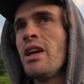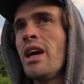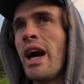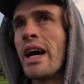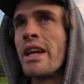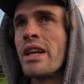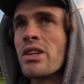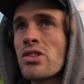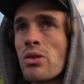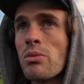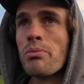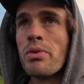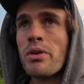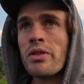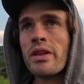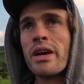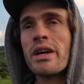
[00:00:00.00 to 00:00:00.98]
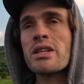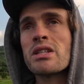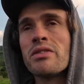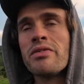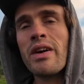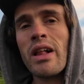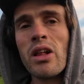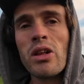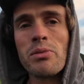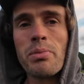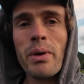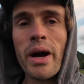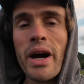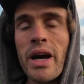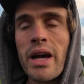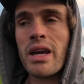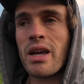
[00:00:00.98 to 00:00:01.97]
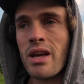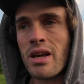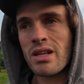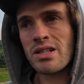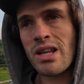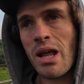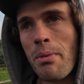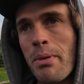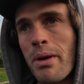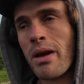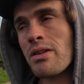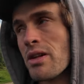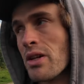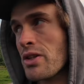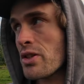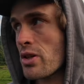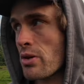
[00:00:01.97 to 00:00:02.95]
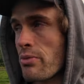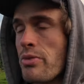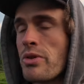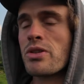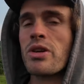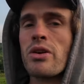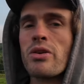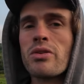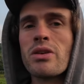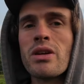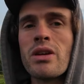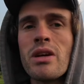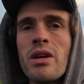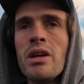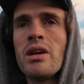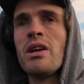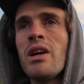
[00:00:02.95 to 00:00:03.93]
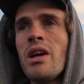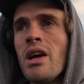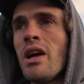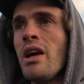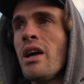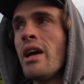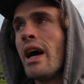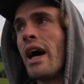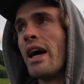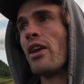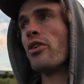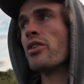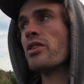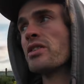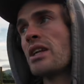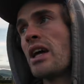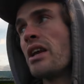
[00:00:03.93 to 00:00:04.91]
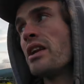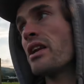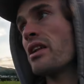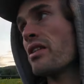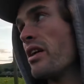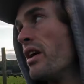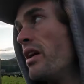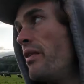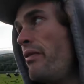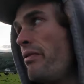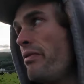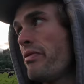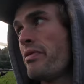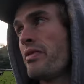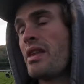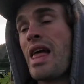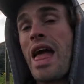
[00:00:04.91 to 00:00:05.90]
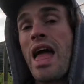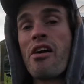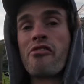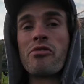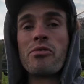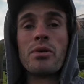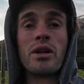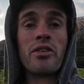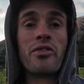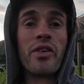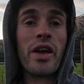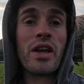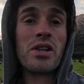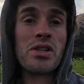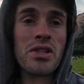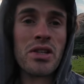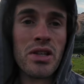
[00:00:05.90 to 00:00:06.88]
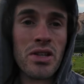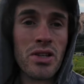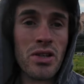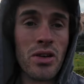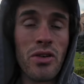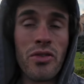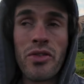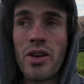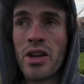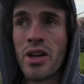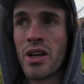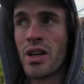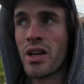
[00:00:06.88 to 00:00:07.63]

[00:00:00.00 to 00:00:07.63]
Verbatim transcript: And it's something that is developed by stepping outside your comfort zone and understanding that everybody faces this stuff,